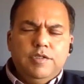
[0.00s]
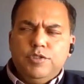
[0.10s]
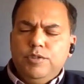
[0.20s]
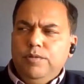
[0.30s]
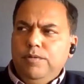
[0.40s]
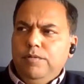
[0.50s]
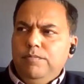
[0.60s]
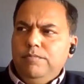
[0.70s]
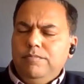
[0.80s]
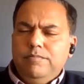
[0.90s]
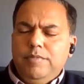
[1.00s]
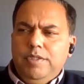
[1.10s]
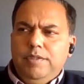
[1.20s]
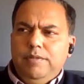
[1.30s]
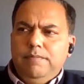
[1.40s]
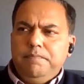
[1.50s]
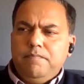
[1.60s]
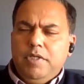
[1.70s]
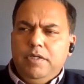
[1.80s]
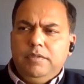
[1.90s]
So um,
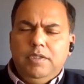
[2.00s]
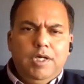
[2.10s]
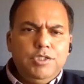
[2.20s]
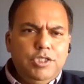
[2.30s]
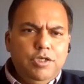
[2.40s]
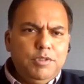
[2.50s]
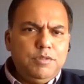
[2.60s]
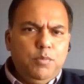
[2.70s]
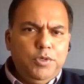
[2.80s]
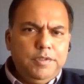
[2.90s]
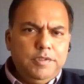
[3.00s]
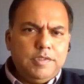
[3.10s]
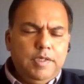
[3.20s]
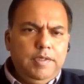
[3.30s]
uh, the large e-commerce portals.